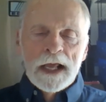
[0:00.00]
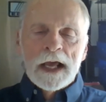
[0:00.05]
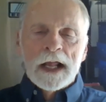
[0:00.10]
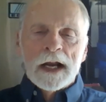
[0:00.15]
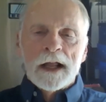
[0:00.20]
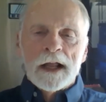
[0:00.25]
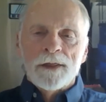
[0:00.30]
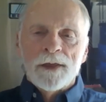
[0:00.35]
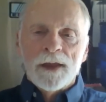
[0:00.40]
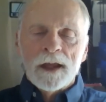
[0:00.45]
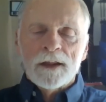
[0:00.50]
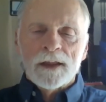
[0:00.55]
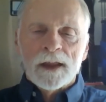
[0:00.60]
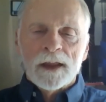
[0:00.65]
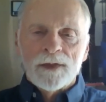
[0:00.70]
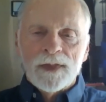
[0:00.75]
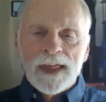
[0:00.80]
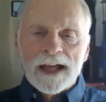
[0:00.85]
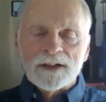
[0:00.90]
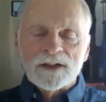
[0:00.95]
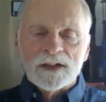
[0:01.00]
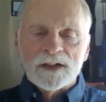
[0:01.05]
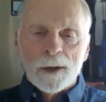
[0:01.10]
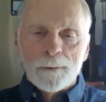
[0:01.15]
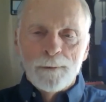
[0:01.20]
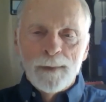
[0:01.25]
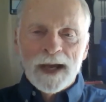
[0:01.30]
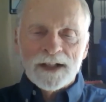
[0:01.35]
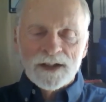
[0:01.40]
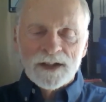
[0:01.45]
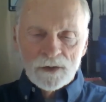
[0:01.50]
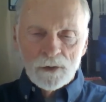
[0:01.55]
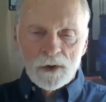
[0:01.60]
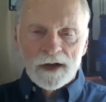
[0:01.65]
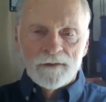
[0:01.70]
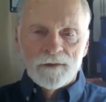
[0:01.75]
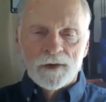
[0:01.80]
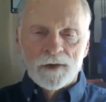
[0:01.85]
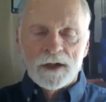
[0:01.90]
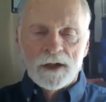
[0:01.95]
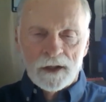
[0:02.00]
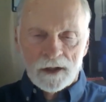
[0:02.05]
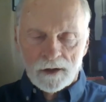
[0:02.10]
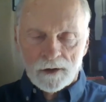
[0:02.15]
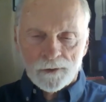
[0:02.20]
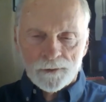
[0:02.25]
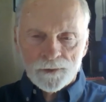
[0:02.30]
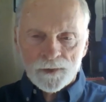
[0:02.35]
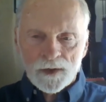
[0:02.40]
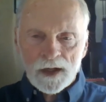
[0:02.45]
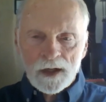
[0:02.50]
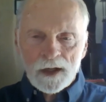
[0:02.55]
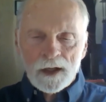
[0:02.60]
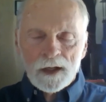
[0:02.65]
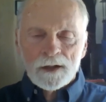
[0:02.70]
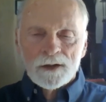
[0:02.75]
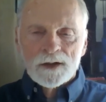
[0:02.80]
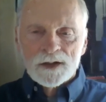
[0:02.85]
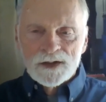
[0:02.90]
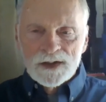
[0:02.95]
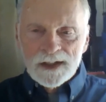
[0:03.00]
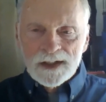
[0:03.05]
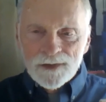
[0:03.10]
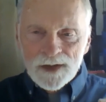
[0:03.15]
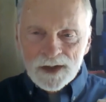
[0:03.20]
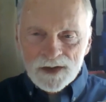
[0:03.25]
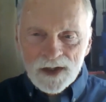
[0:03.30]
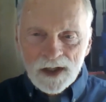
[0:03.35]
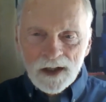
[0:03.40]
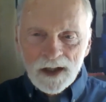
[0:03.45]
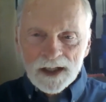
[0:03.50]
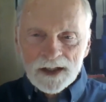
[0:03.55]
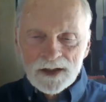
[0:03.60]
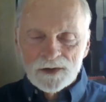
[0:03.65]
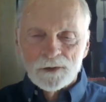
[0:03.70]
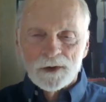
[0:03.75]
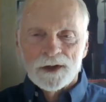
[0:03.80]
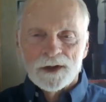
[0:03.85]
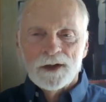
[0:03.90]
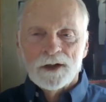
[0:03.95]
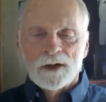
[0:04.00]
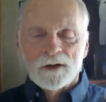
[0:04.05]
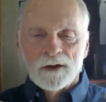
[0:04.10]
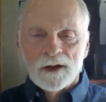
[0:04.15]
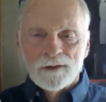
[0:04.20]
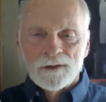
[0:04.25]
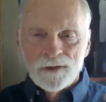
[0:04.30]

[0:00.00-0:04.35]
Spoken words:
And I think that that's the best way for you to see if this clicks with you.